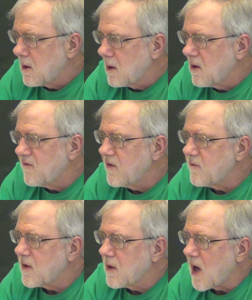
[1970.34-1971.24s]
I don't know if I
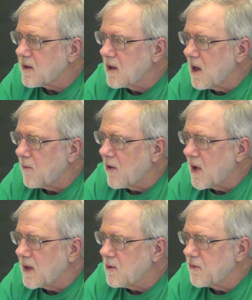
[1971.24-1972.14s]
even got to that
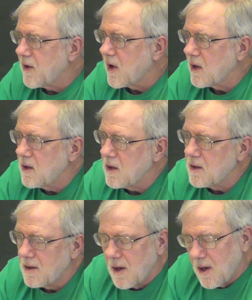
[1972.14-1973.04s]
part. I don't think I
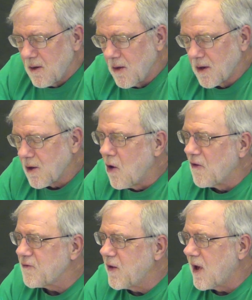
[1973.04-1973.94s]
did. But the
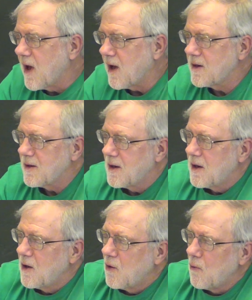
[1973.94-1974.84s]
goals we had
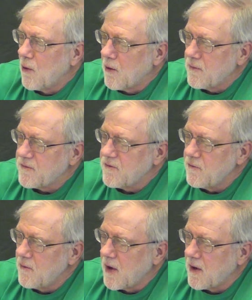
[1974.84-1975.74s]
were
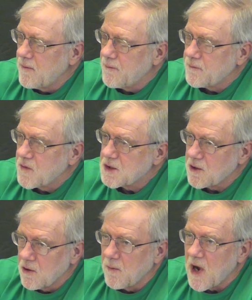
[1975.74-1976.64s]
to
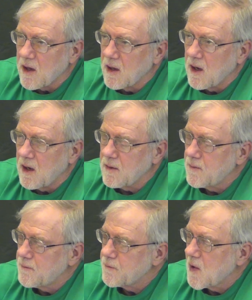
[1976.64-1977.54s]
secure a ballot line,
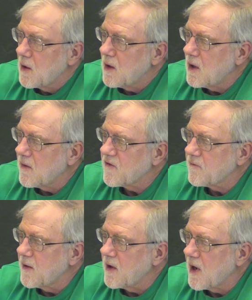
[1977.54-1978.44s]
and I've
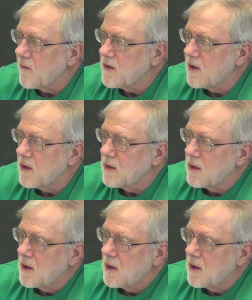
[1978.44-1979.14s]
explained how we did.